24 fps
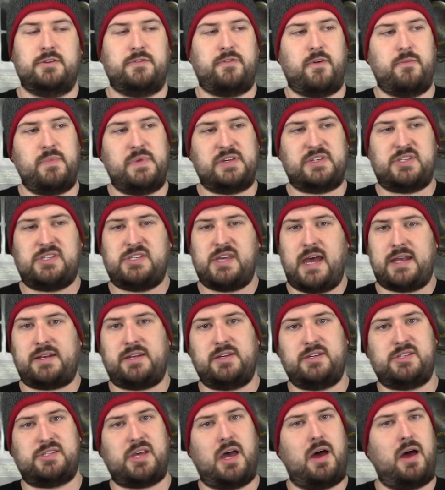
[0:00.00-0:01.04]
From the set
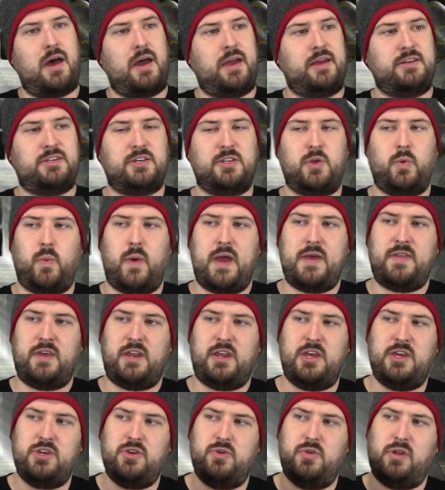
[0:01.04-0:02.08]
design to the way that
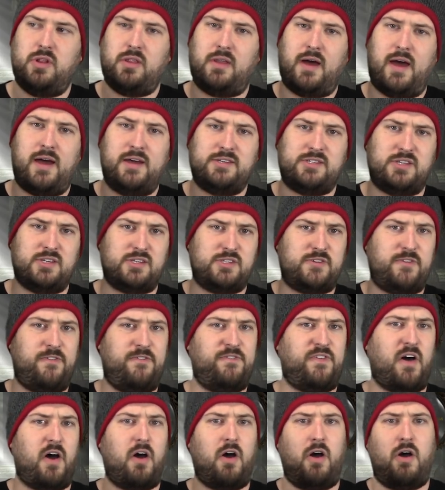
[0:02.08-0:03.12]
he utilizes
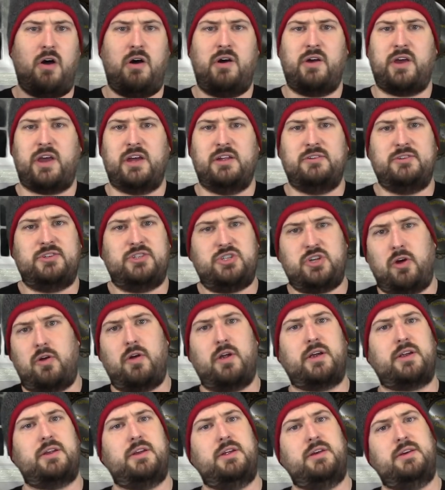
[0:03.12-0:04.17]
fog and
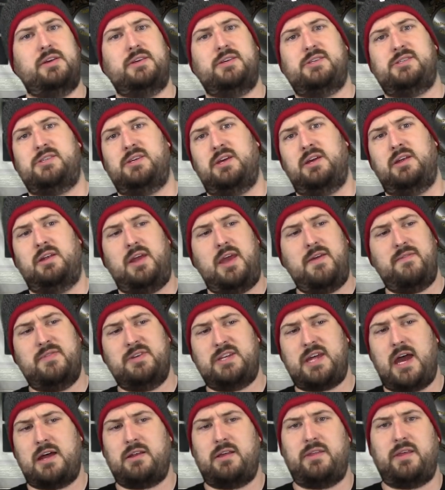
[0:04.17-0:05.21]
darkness and even
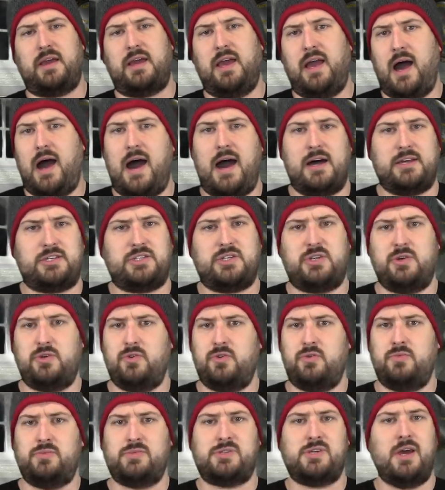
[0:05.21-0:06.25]
down to the
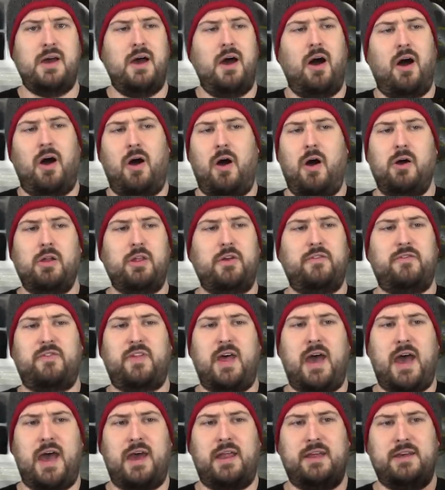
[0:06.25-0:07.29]
costumes, all of
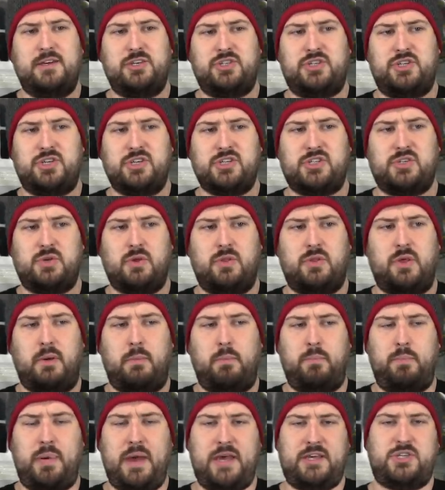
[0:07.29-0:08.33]
that is just the
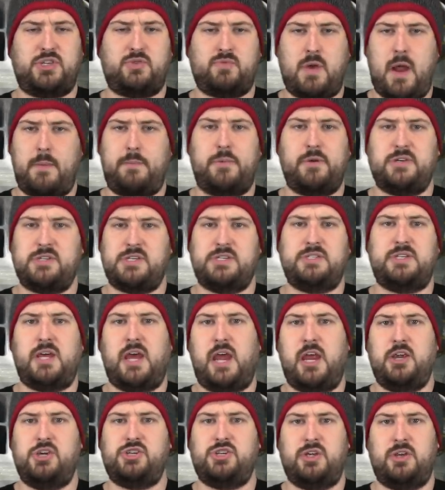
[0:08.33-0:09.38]
best
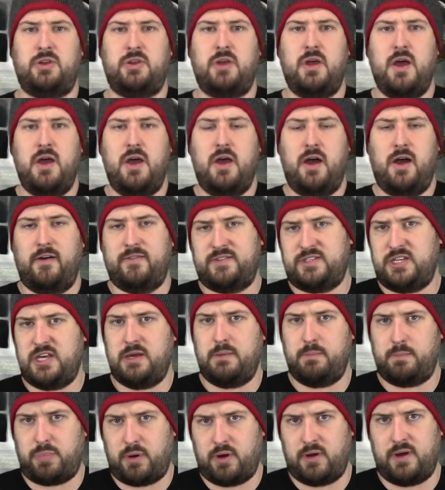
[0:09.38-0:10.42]
representation of
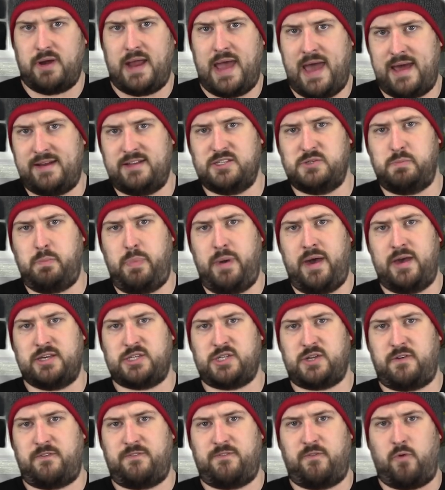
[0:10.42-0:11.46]
Tim Burton at his
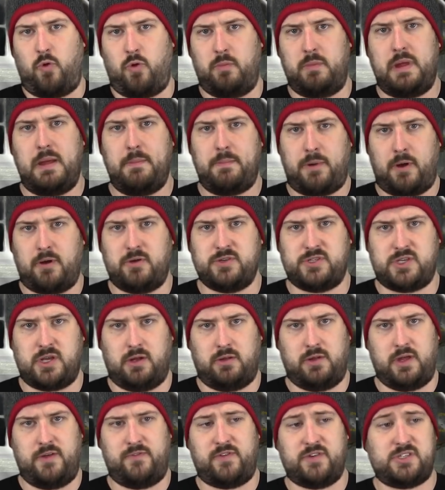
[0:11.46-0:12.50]
best for me
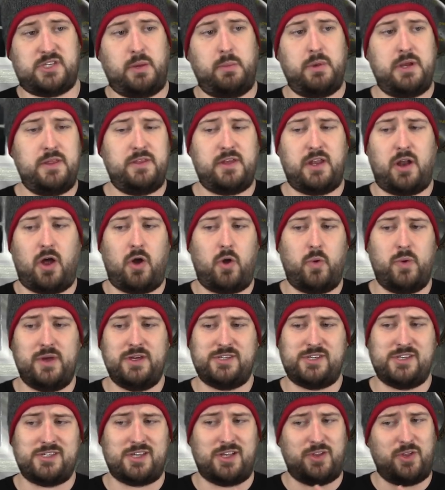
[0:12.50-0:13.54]
personally. For somebody that
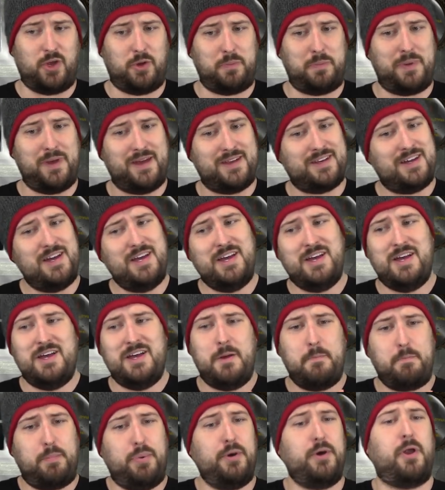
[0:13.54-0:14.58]
always is a little bit
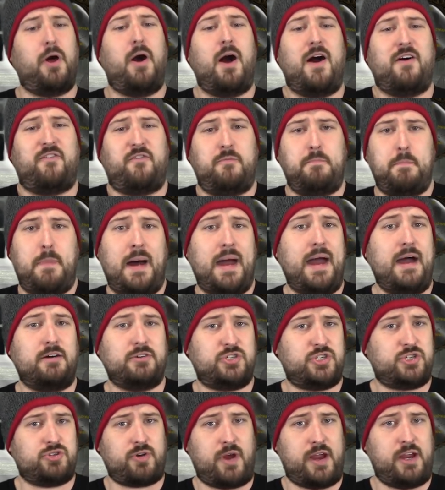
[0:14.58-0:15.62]
put off by how
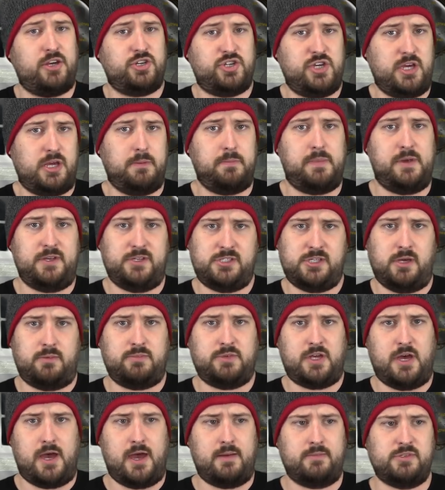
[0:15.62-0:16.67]
strange he can be
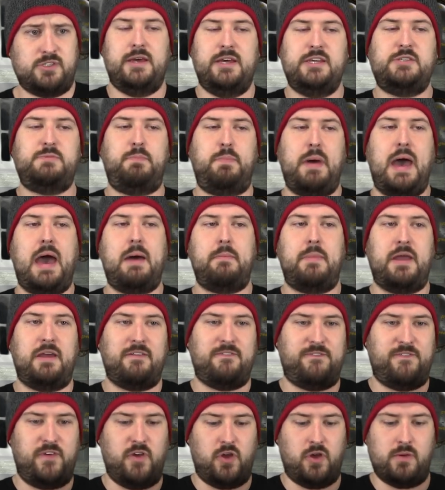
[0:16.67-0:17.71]
sometimes, his
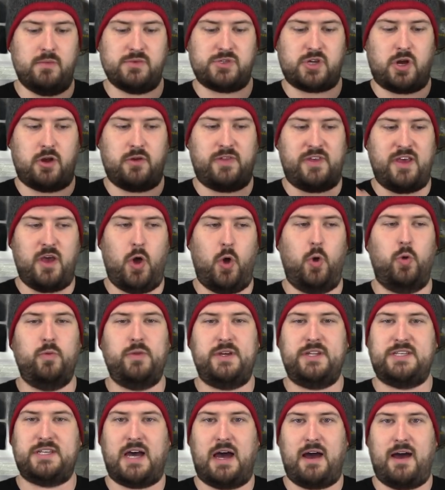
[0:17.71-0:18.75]
Batman films are the
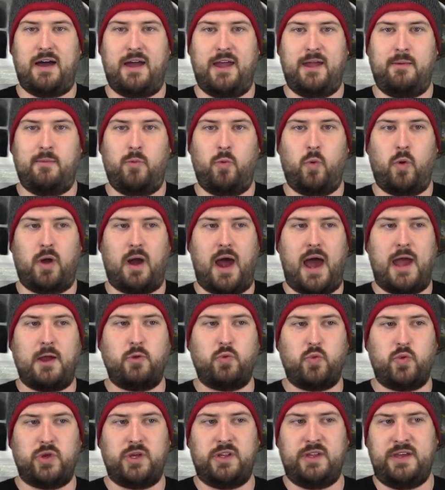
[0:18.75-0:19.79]
only time where I
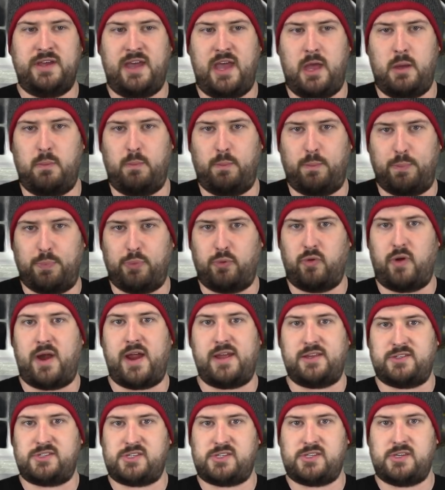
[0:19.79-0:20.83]
really
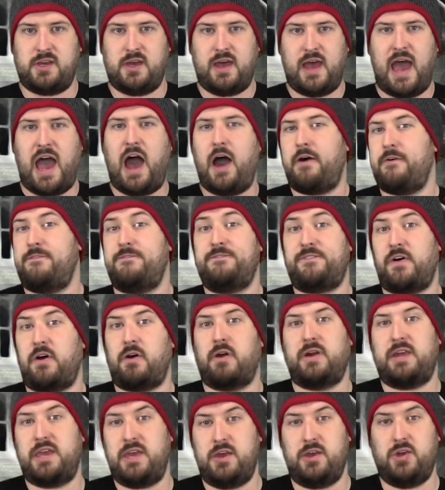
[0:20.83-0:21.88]
embrace how
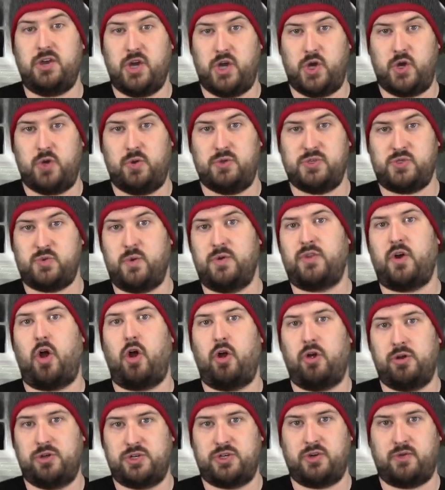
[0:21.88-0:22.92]
far he goes with
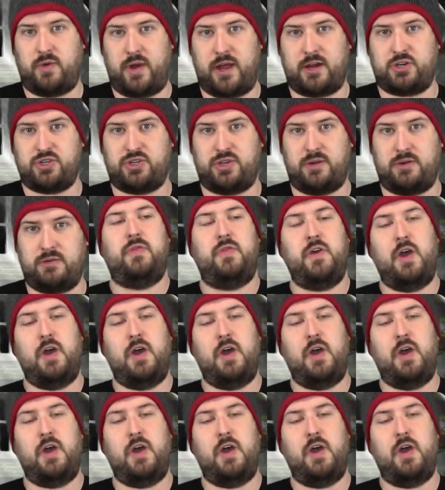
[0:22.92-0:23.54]
art direction.